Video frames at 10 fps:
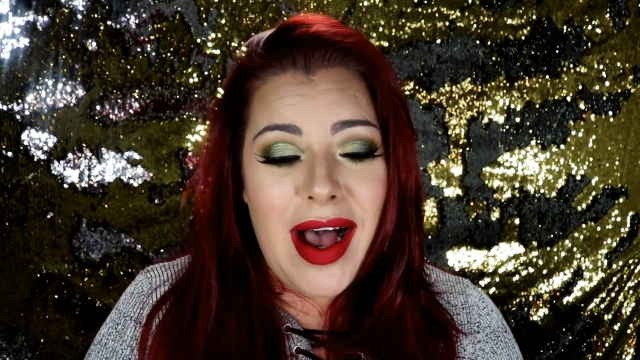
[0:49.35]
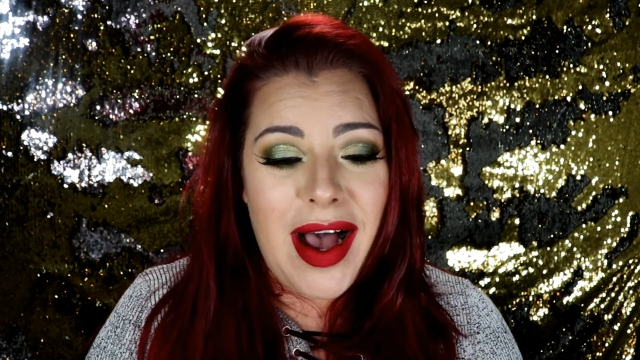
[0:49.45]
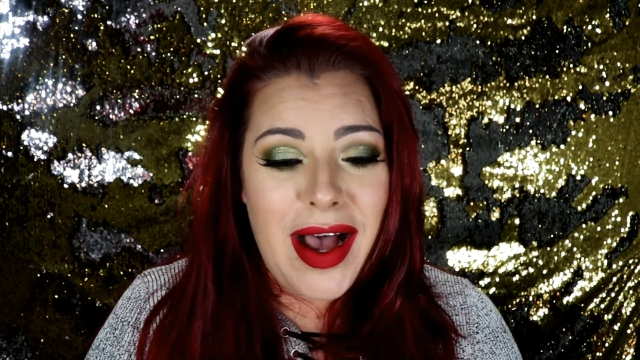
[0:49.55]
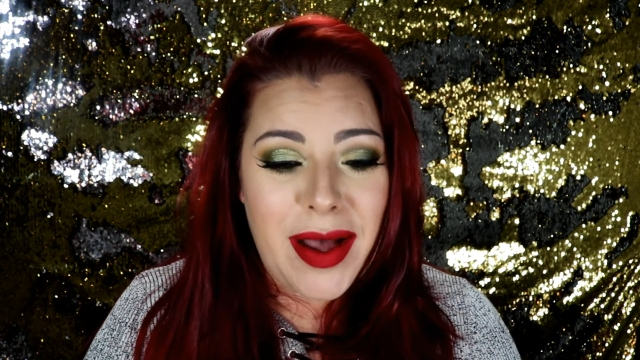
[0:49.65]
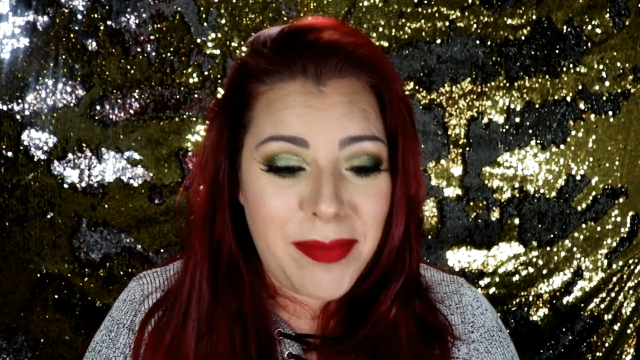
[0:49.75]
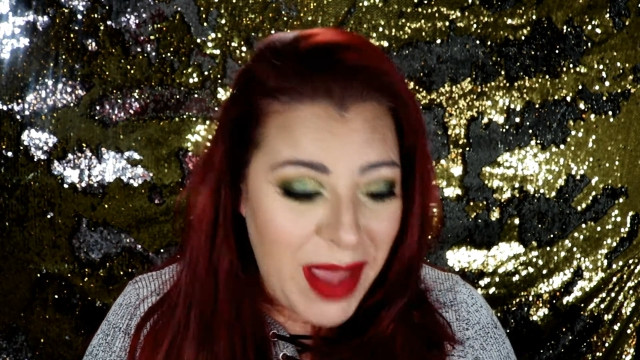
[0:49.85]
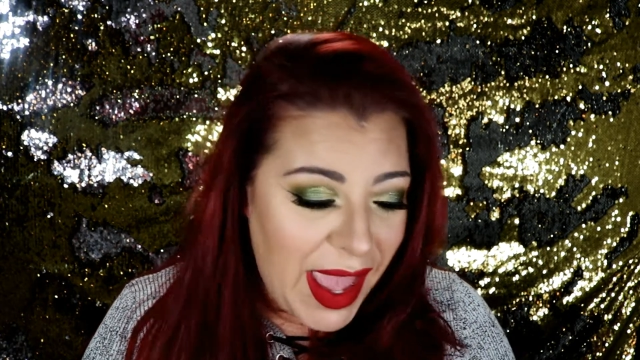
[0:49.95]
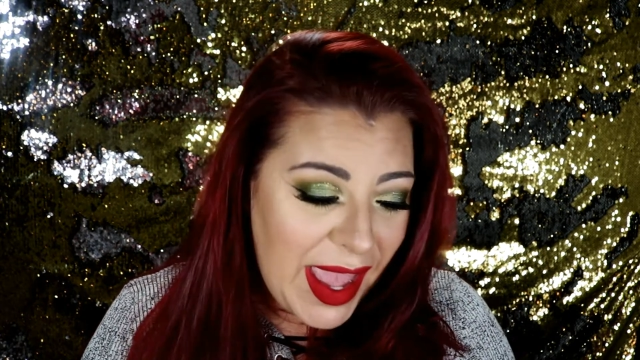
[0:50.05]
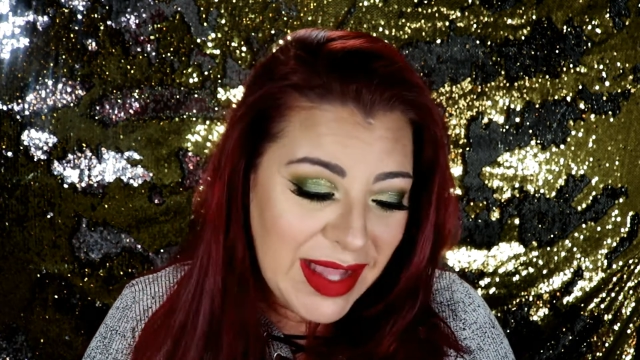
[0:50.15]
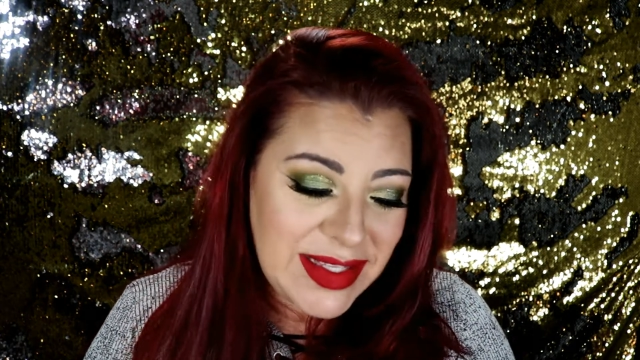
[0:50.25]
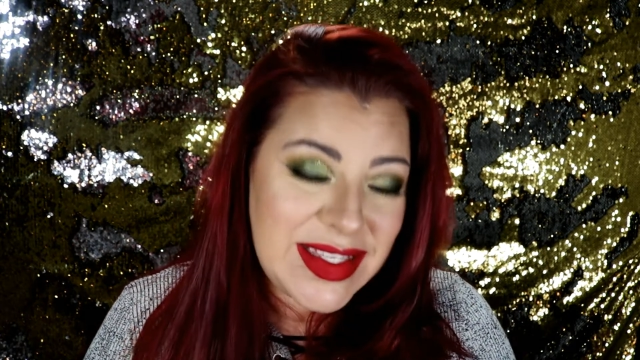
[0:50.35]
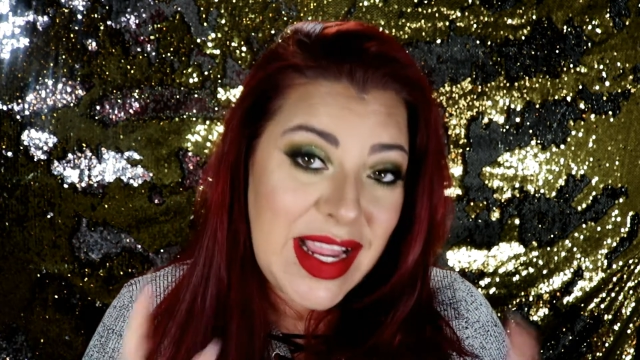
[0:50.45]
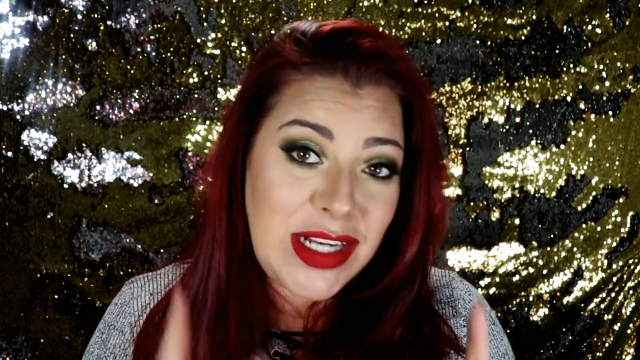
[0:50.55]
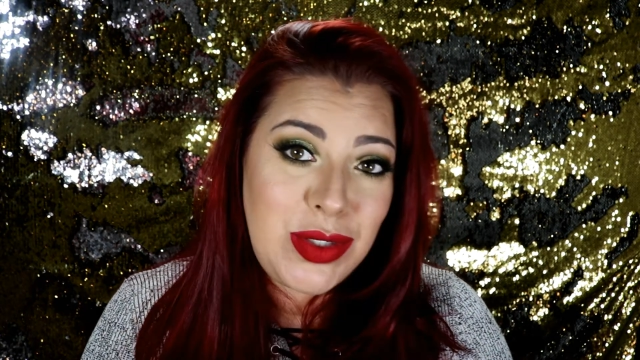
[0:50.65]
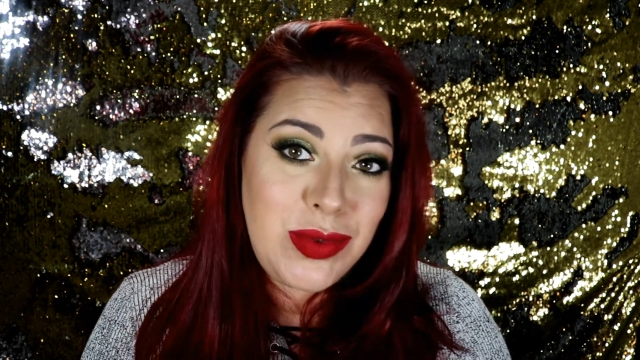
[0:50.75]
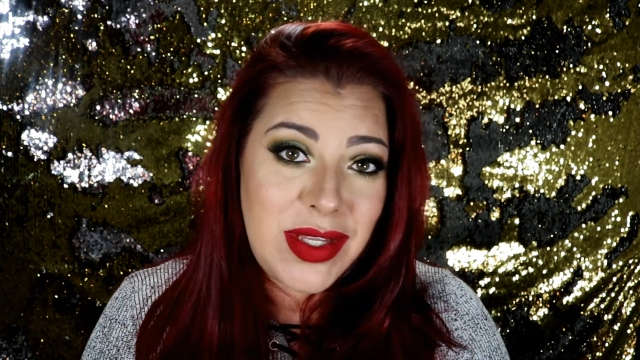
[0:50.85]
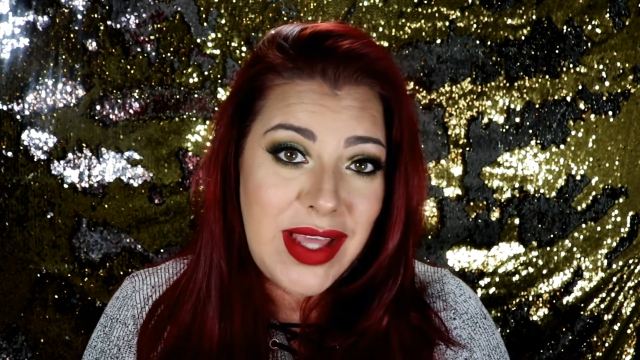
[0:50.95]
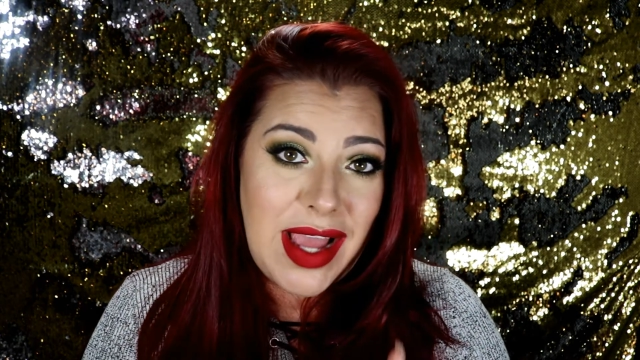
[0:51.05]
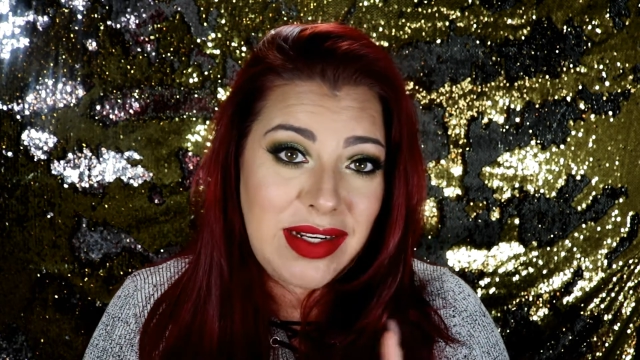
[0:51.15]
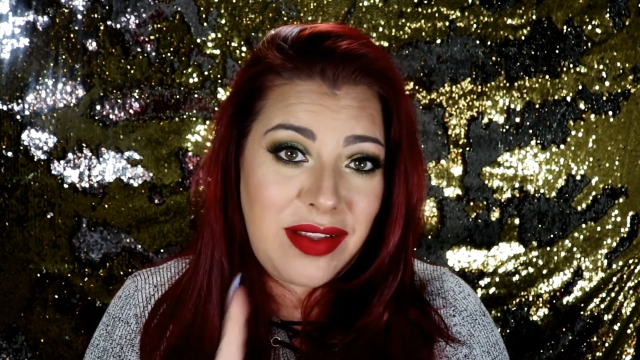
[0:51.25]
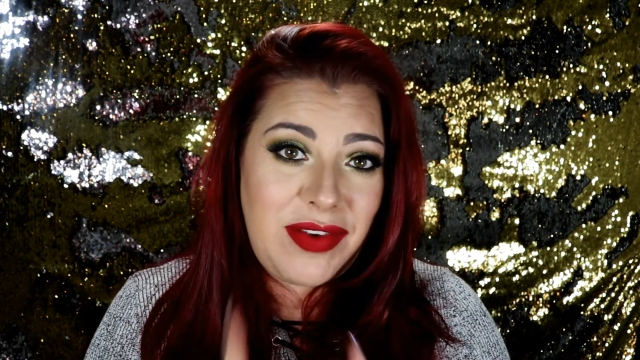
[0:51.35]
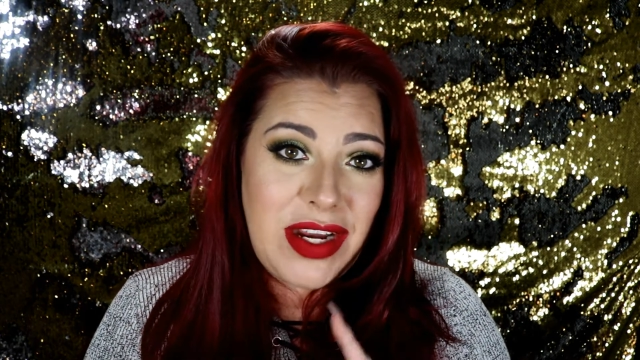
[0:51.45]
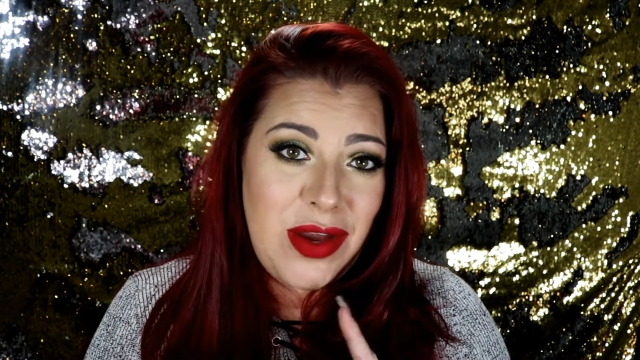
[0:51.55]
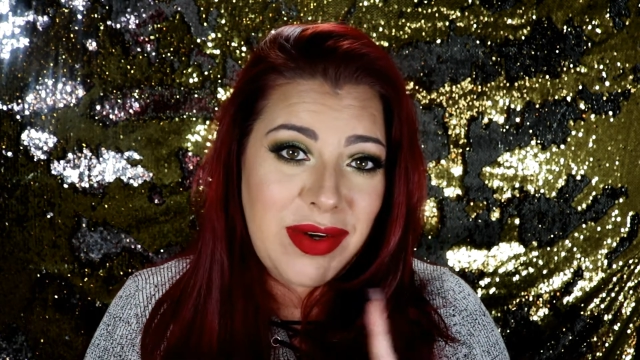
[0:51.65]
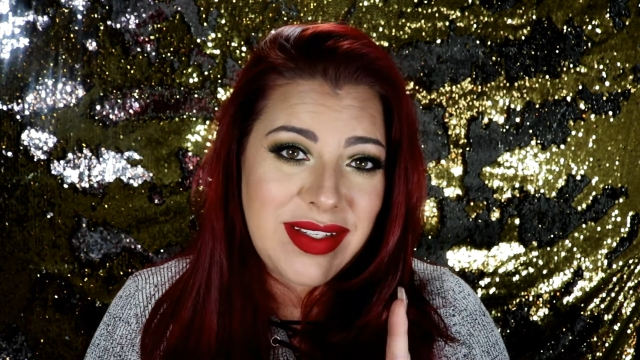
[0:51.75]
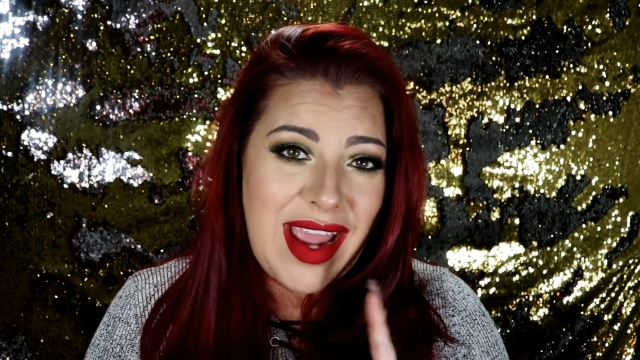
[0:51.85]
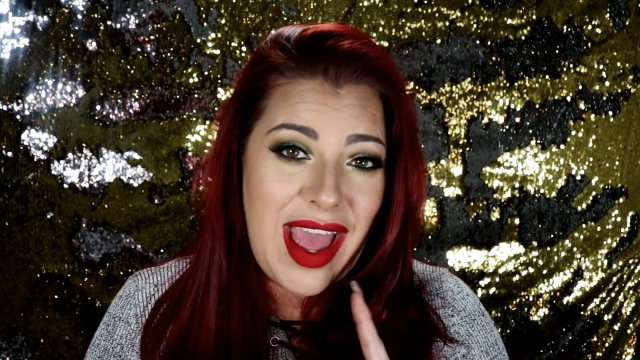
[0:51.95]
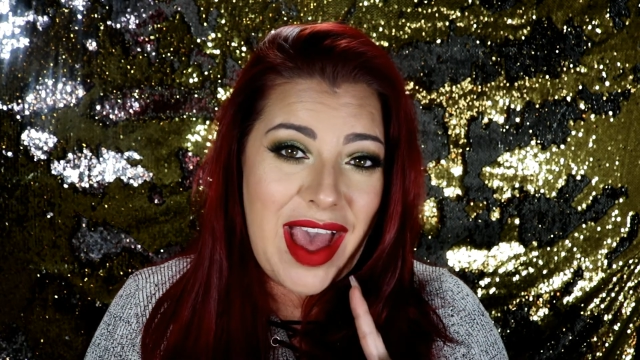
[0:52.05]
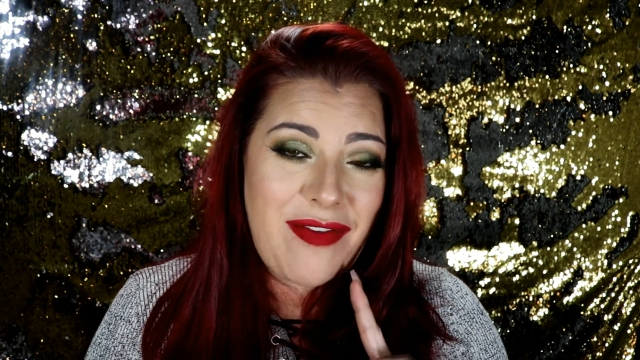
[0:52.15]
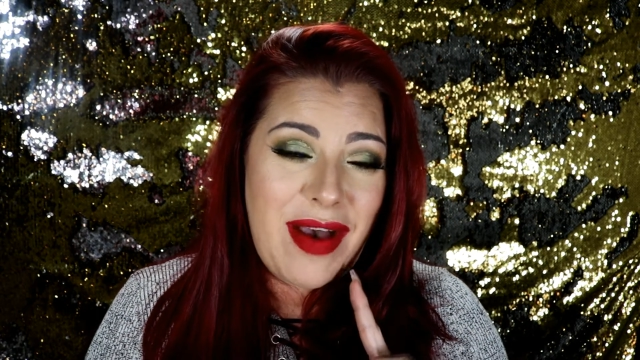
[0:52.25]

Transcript: And stay tuned to the end of the video because I have